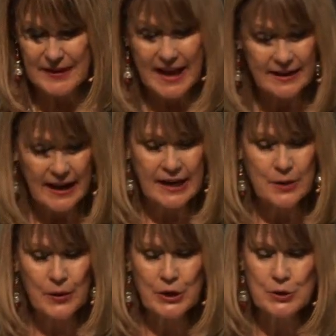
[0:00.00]
and
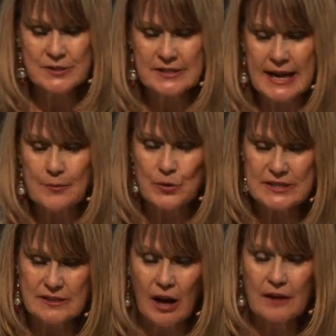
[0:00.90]
anyone whose name was
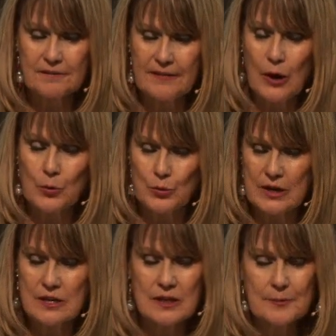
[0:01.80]
not found
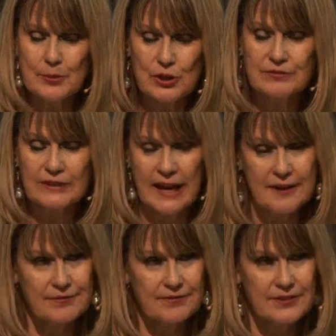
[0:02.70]
written in the book of
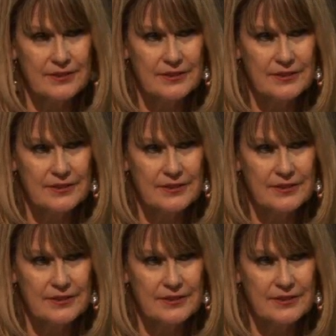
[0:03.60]
life